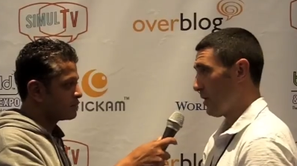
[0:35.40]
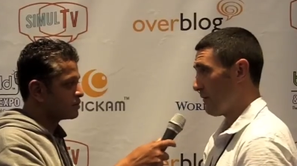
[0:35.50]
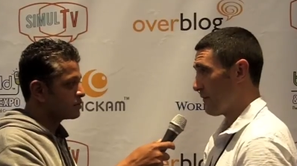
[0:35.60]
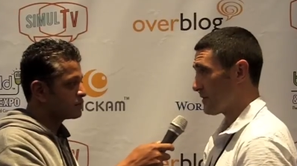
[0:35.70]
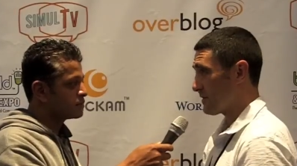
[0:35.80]

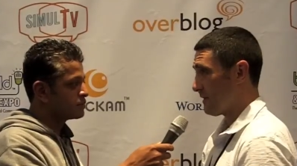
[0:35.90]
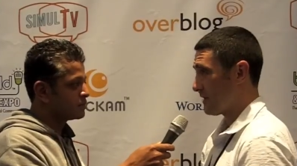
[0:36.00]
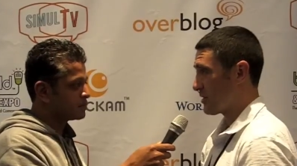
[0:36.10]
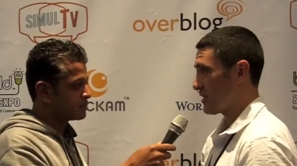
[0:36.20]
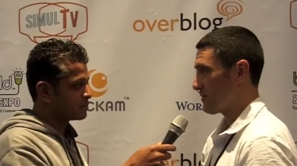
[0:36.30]
Speaker 1: Well, first of all,
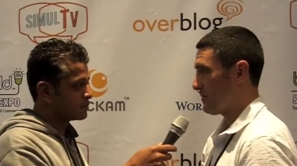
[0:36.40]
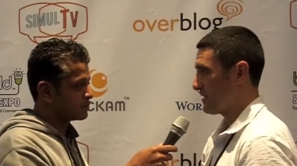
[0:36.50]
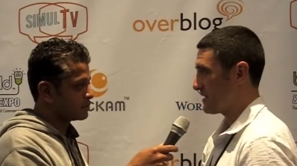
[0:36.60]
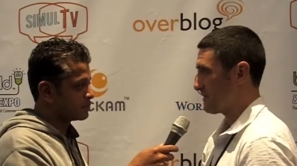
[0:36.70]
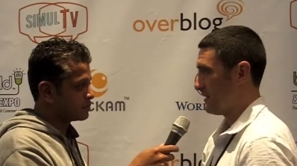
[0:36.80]
I changed my
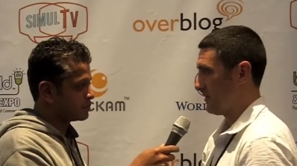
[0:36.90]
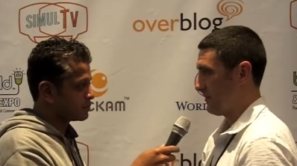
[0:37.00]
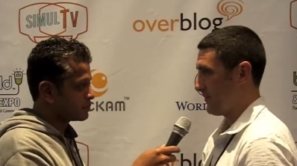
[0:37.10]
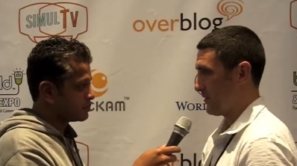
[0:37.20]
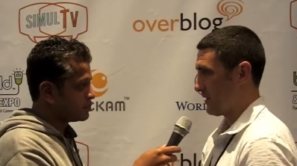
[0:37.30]
business
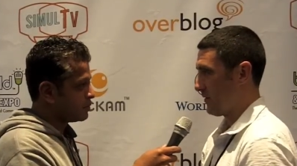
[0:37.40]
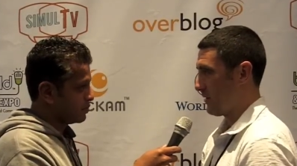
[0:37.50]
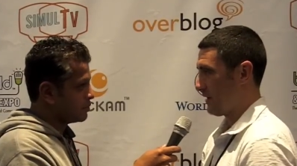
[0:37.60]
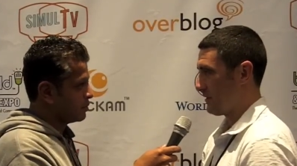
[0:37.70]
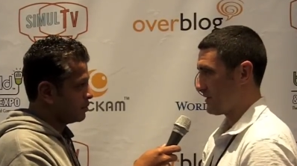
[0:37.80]
model. Okay,
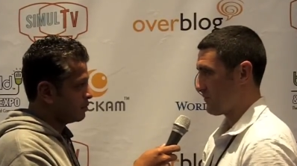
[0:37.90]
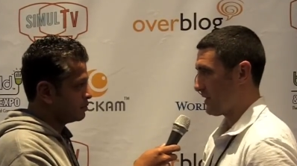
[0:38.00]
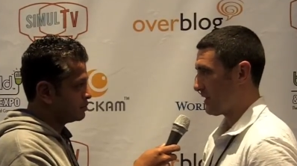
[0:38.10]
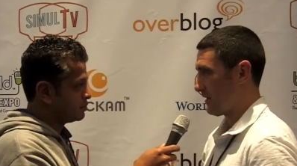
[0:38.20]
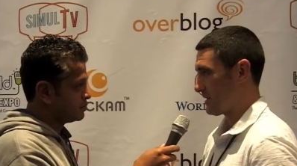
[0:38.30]
when I was
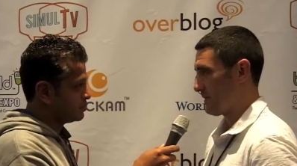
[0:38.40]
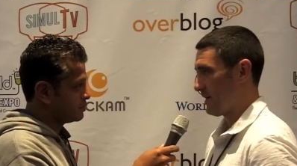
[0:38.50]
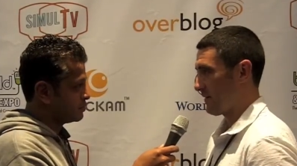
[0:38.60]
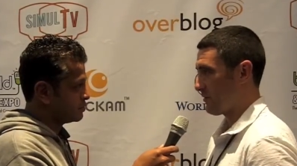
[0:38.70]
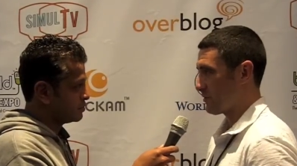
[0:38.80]
running the
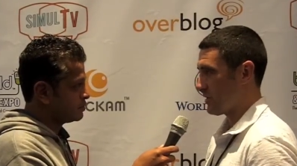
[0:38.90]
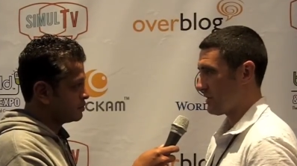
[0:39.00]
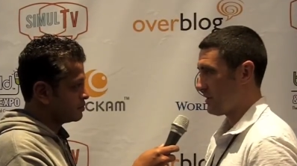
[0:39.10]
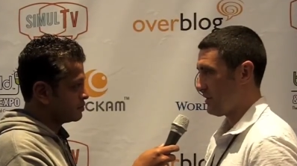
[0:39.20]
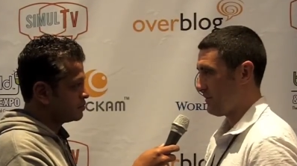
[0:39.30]

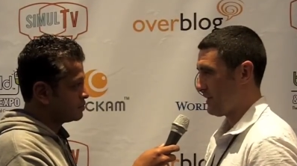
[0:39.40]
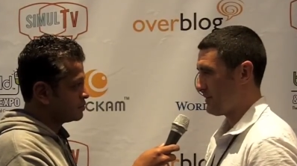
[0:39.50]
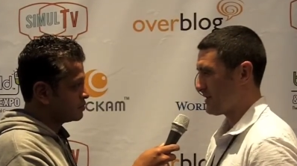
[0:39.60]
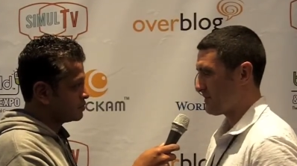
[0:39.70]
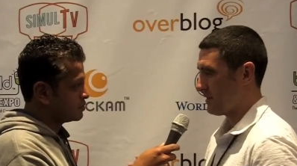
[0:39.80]
expatlifecoach.com, my
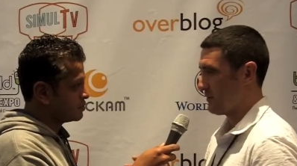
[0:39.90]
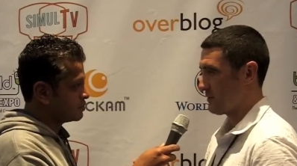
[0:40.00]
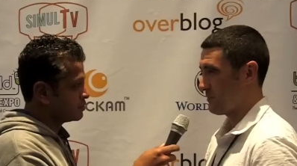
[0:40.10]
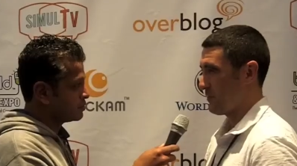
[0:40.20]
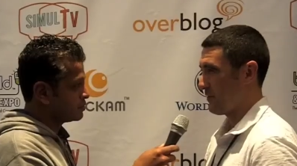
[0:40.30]
business model
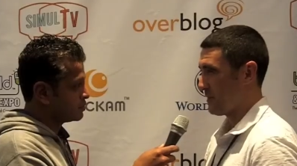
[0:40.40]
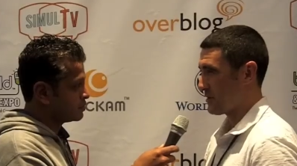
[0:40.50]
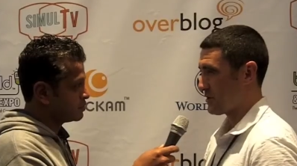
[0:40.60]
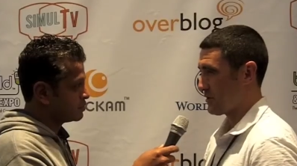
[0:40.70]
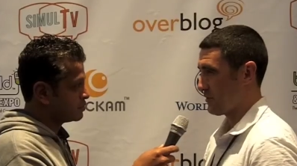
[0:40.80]
was very
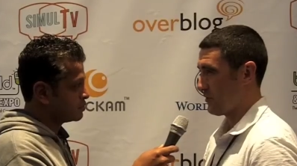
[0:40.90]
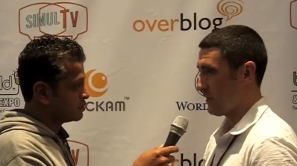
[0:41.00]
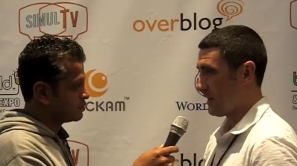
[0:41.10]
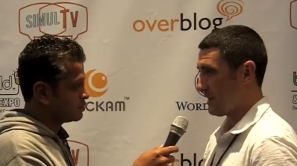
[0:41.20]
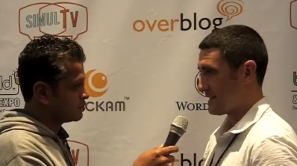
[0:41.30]
much to
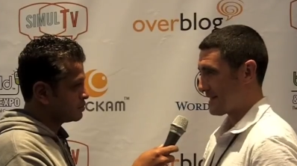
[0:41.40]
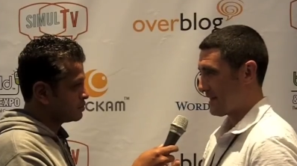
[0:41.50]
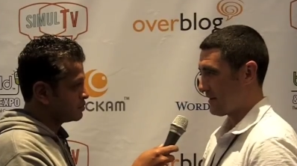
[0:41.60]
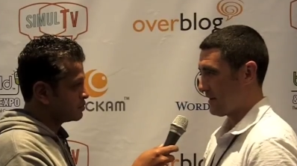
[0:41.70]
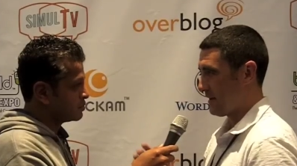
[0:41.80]

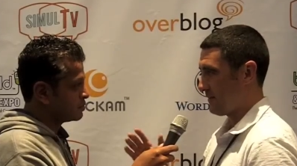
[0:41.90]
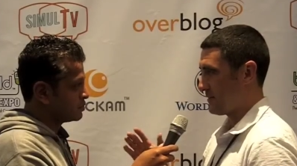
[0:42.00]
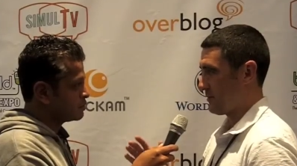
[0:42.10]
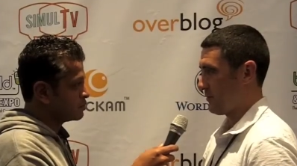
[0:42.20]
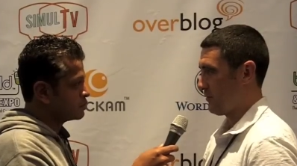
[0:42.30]
scale it up
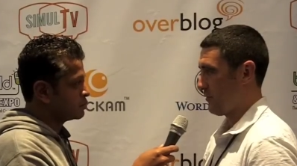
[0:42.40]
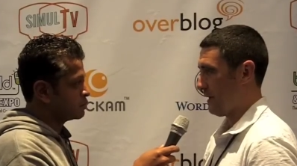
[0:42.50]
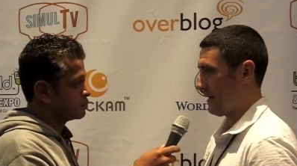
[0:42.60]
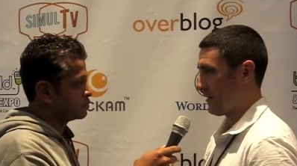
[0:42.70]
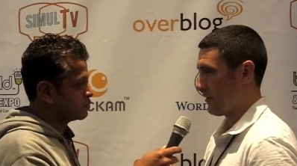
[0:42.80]
to
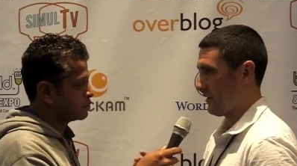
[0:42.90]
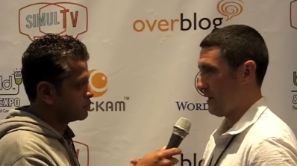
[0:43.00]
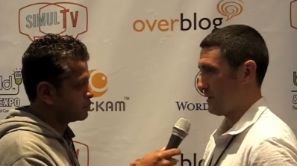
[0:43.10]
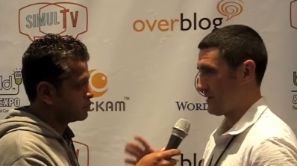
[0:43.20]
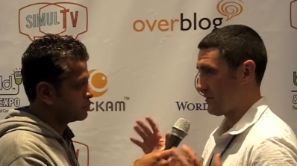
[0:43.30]
hire
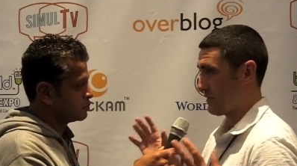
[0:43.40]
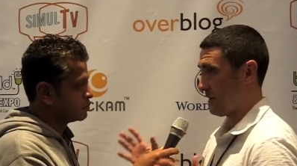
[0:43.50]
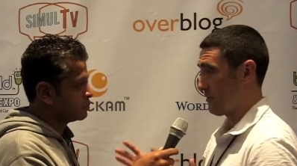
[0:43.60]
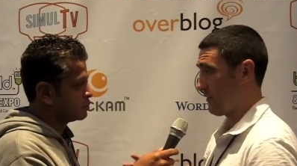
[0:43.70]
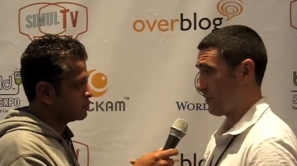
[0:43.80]
a certain
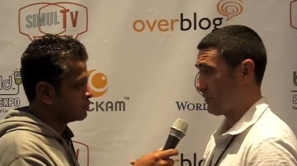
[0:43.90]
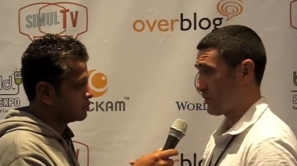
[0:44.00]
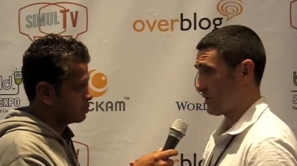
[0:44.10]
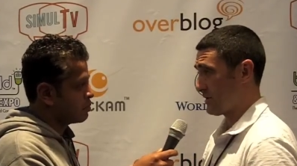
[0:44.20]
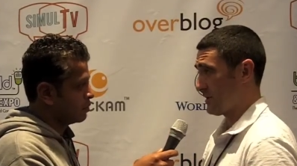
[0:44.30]
number of
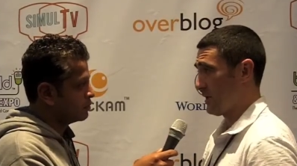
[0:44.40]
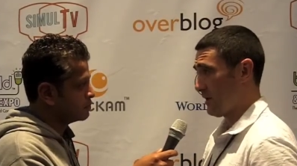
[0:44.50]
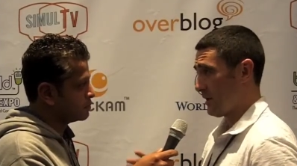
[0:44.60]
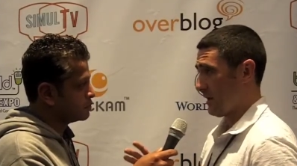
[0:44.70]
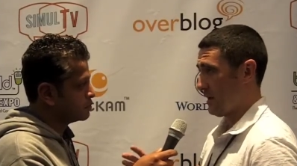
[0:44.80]
coaches
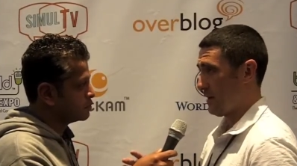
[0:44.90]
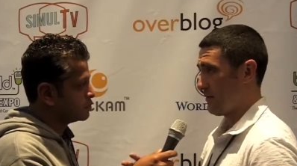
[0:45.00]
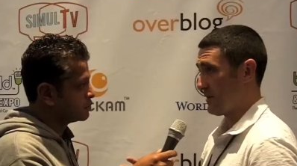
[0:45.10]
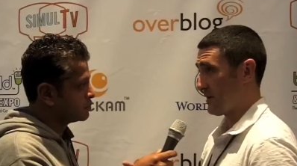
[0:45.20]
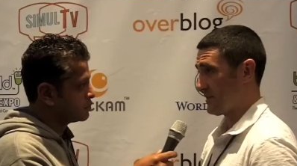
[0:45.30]

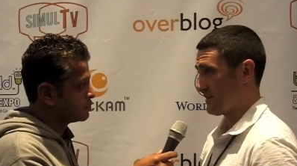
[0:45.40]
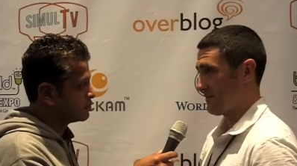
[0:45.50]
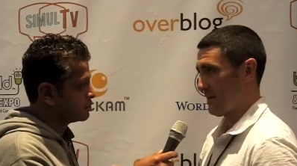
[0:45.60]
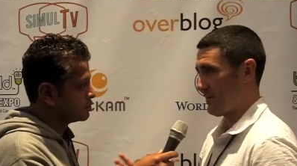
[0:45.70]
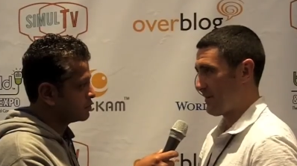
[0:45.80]
um, because
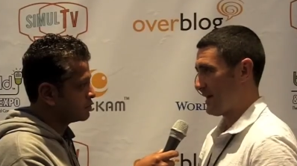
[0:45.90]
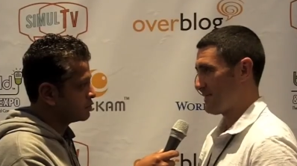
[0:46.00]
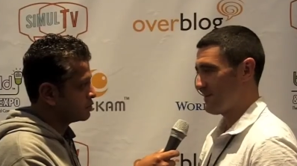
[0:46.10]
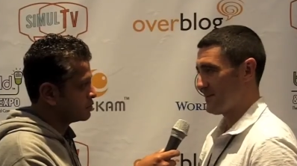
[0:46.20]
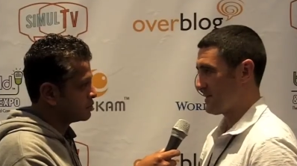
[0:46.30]
in my
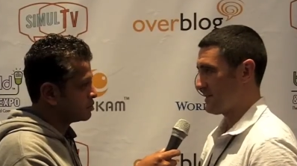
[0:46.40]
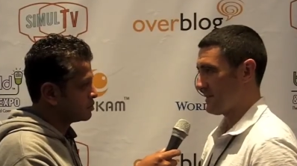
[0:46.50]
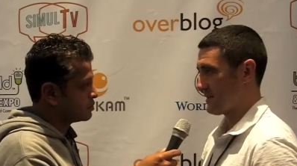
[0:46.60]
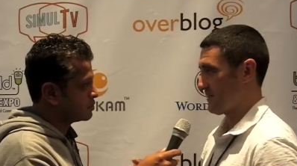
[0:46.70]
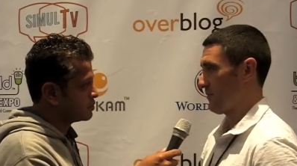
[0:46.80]
past businesses,
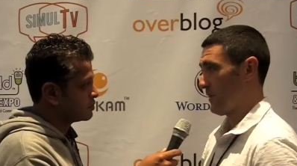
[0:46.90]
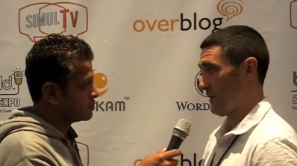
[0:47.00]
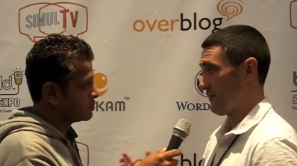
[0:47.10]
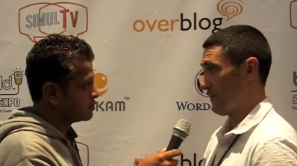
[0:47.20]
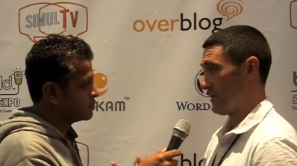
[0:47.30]
that's what
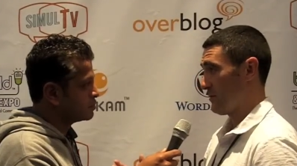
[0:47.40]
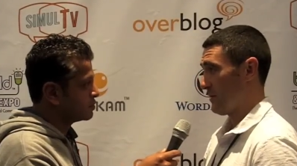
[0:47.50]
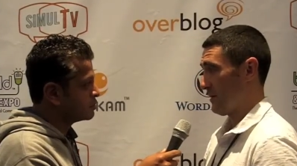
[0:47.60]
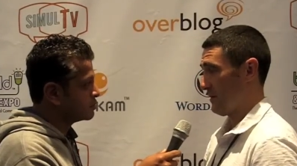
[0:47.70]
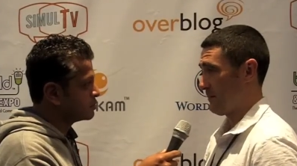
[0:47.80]
I've been
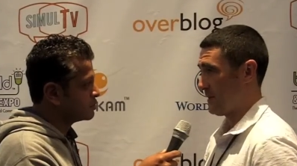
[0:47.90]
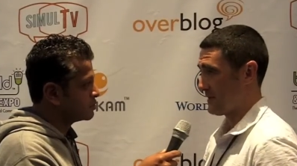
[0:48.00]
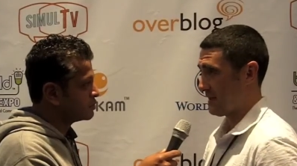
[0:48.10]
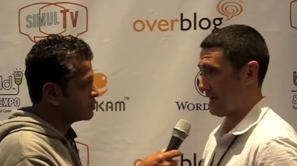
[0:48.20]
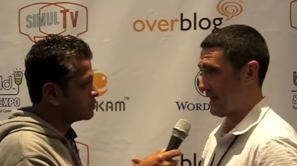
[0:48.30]
doing. And
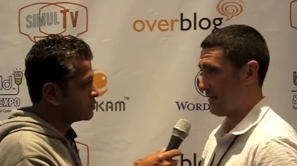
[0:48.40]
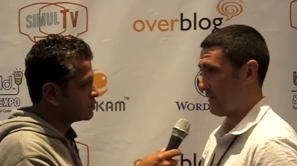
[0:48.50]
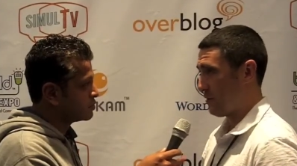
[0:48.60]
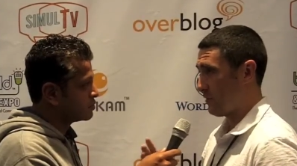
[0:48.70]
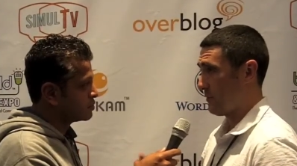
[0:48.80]
basically, have
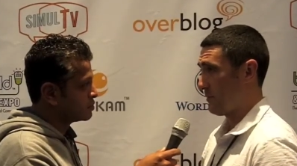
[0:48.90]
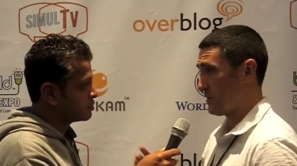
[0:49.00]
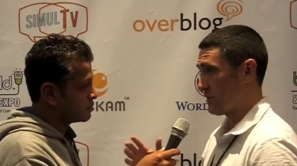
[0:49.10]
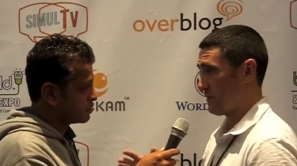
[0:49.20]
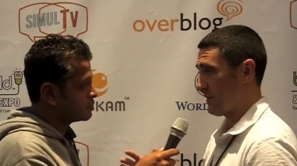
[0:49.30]
a whole
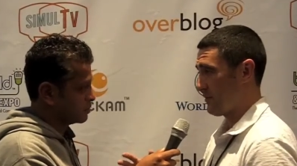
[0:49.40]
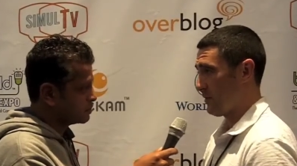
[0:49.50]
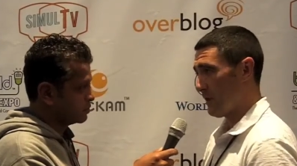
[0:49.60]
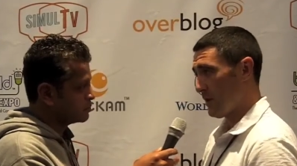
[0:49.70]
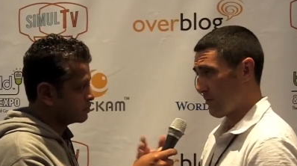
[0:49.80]
bunch of
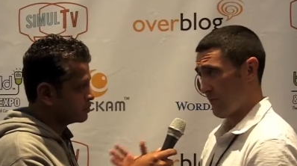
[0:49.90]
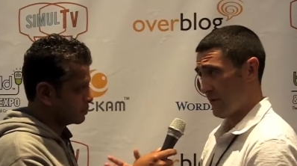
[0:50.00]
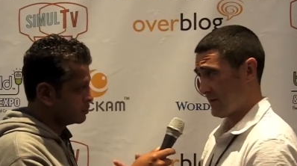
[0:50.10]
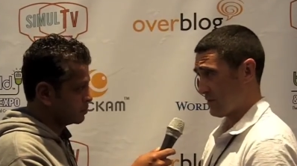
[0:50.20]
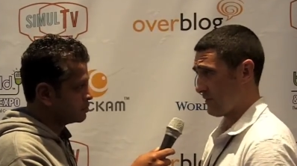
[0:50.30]
people
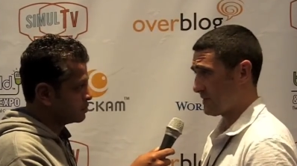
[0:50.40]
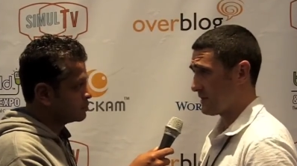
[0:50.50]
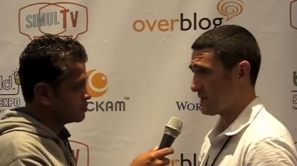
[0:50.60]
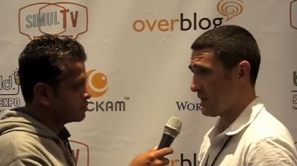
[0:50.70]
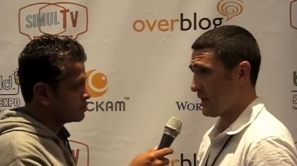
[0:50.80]
providing
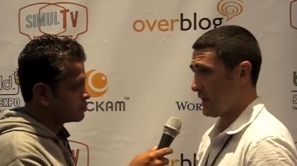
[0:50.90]
services.